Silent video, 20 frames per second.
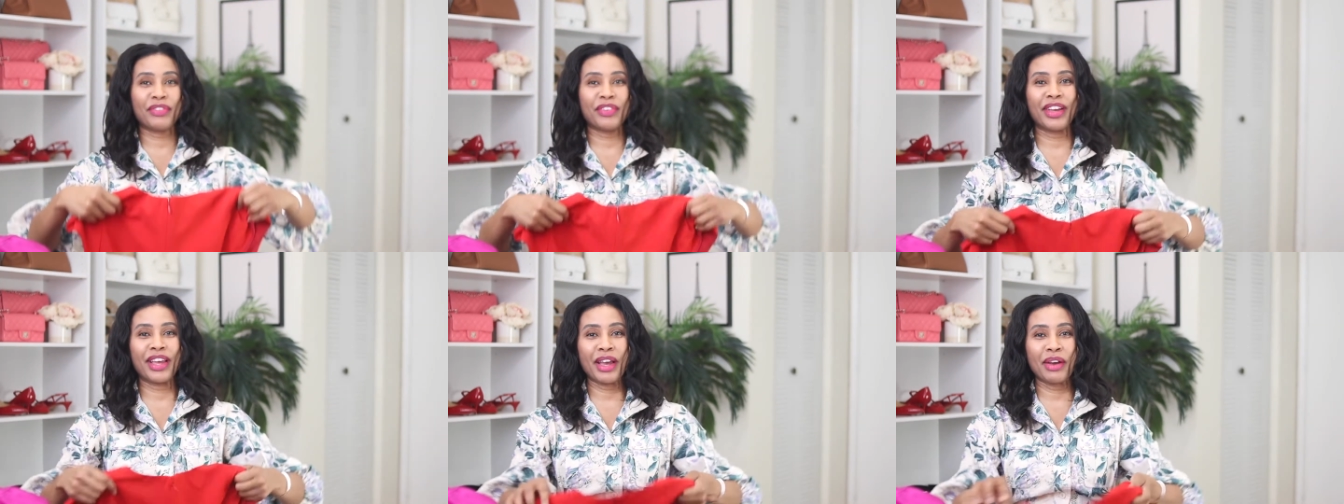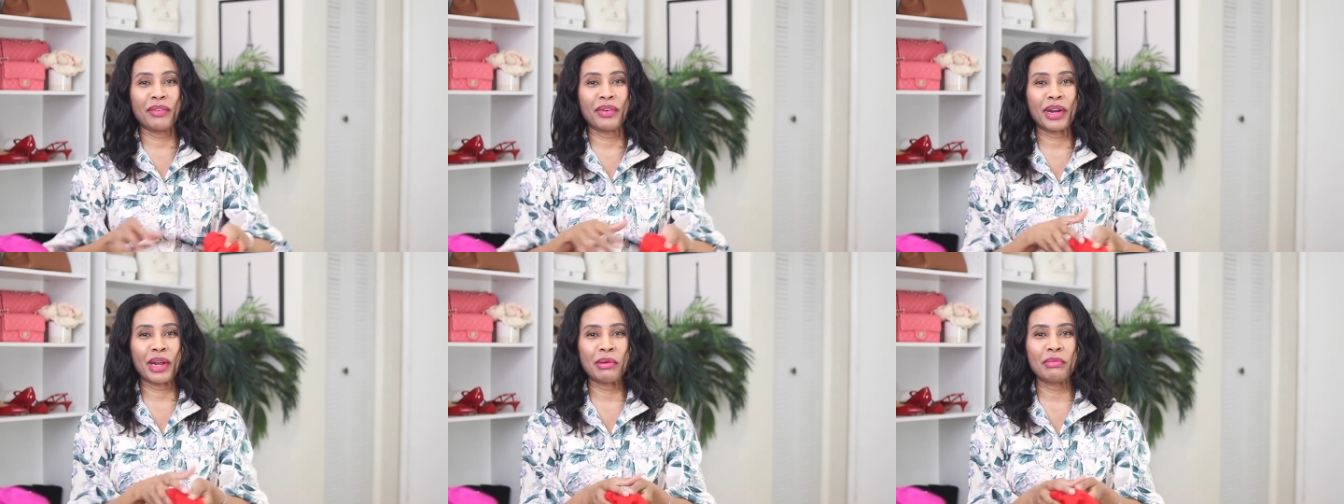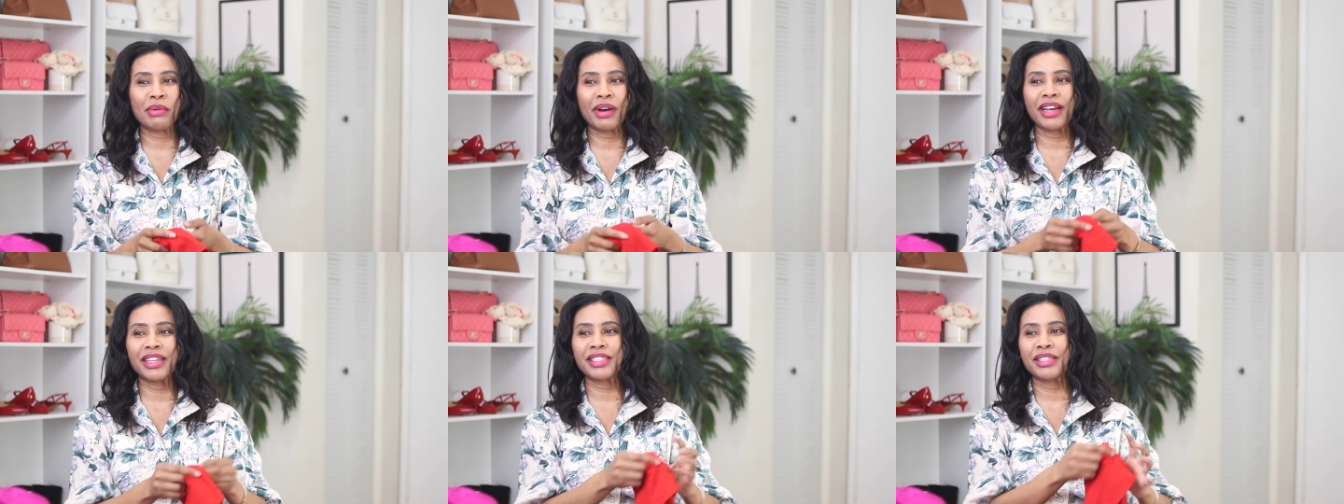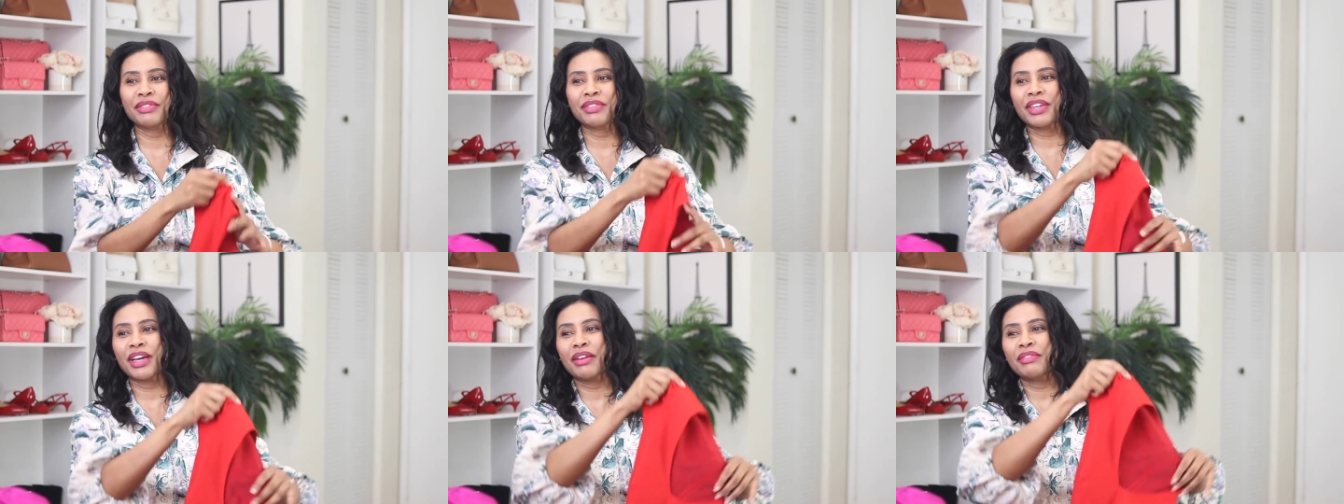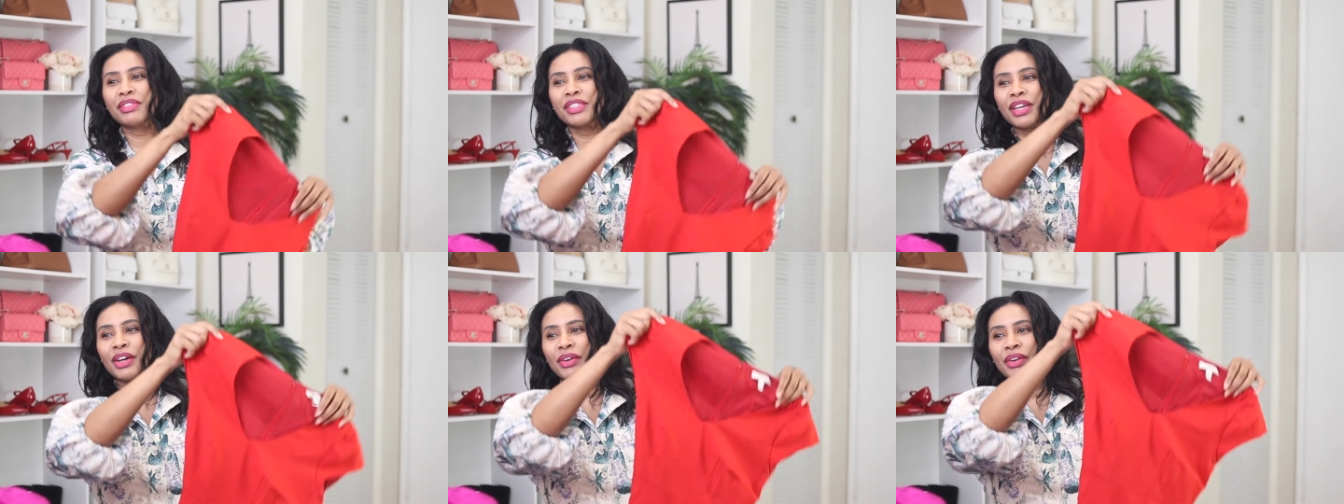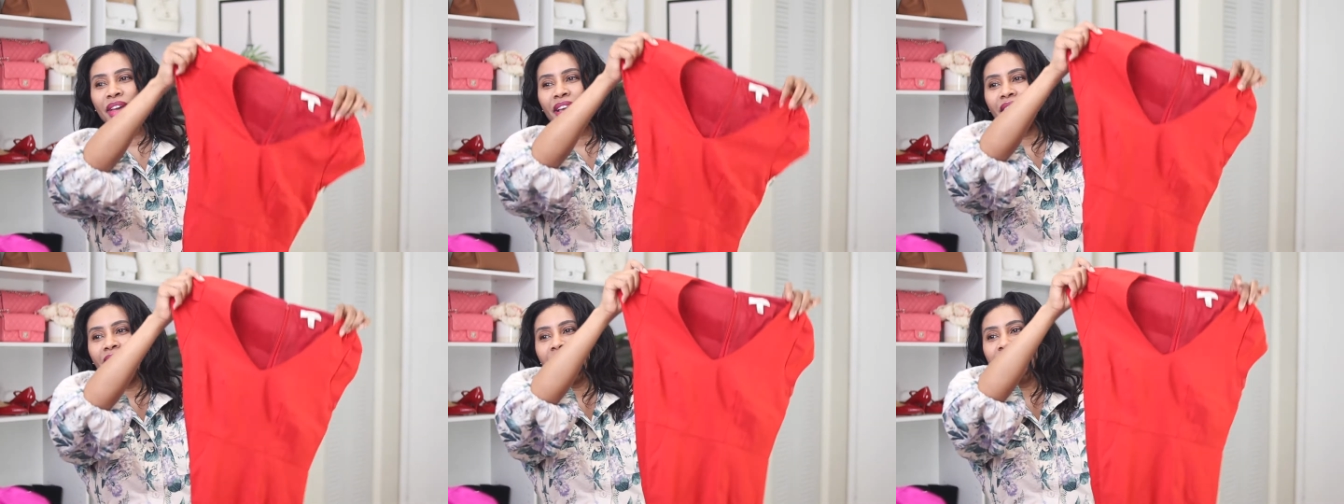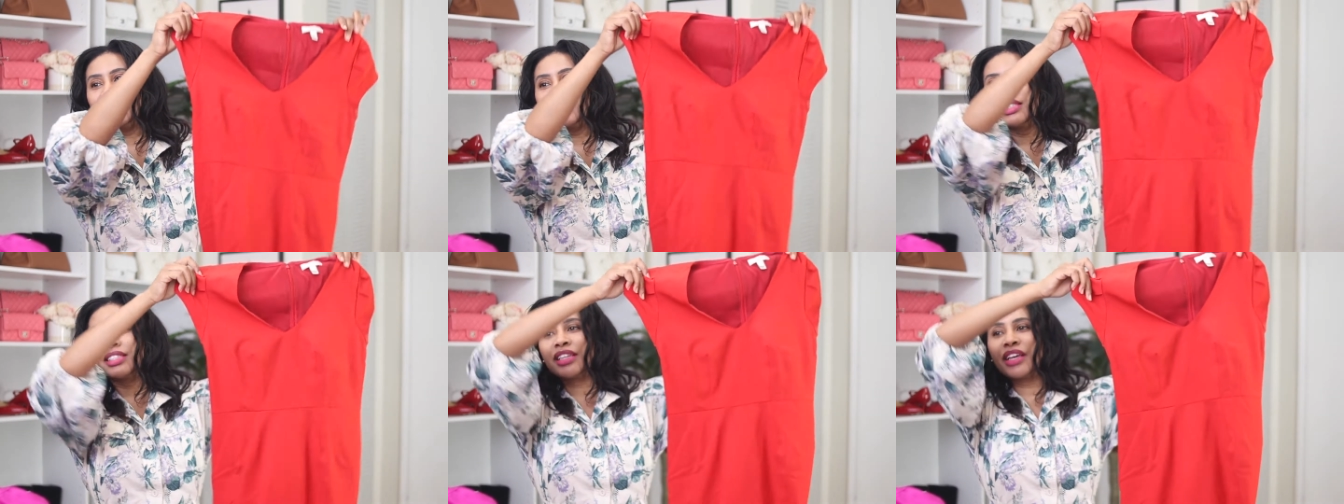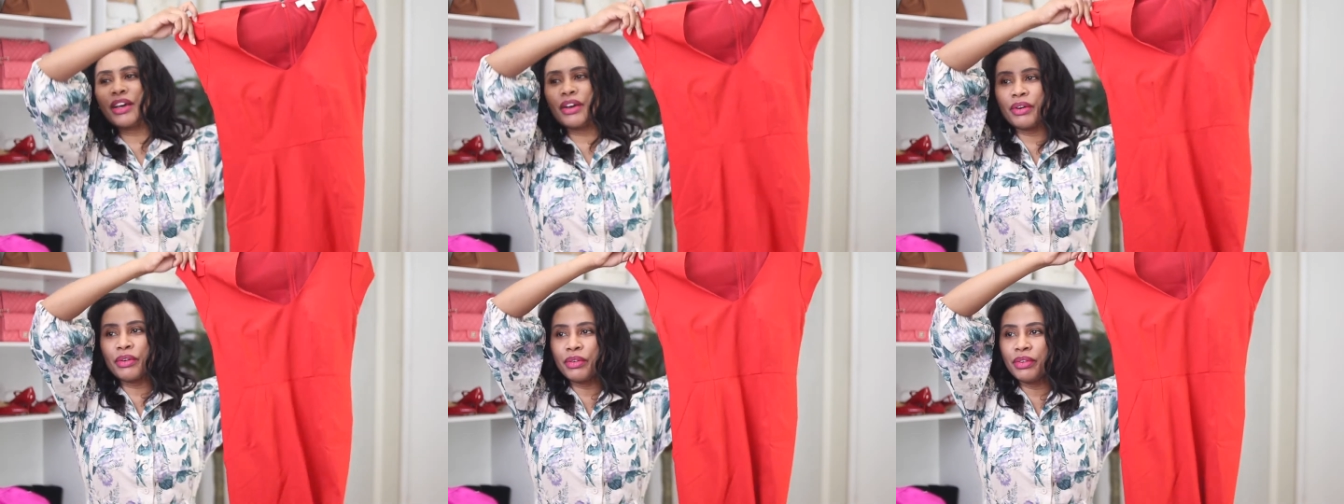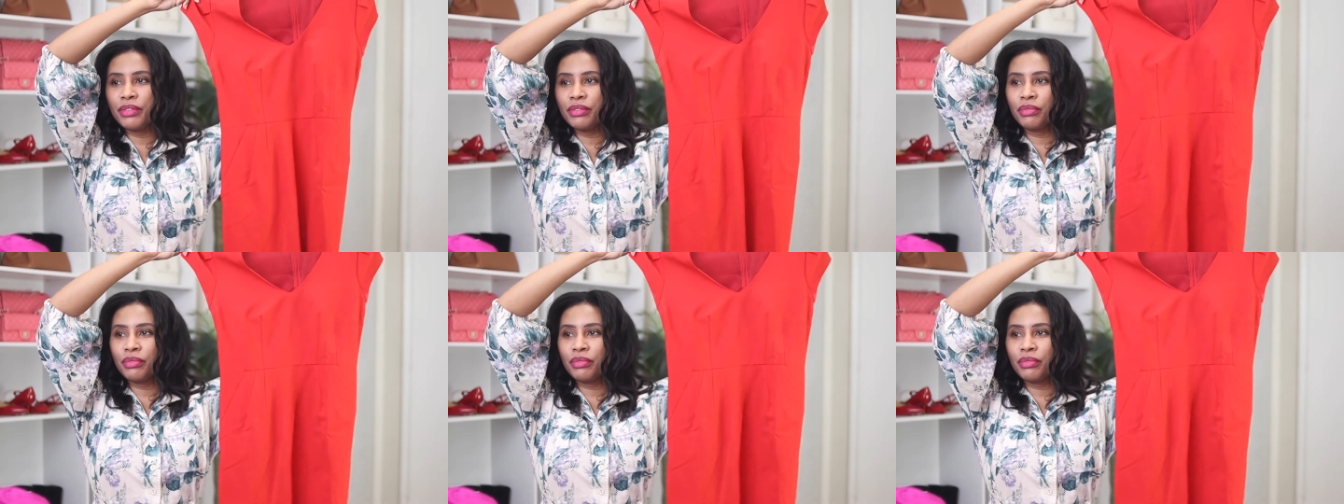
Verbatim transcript: forget what I buy sometimes. Okay, so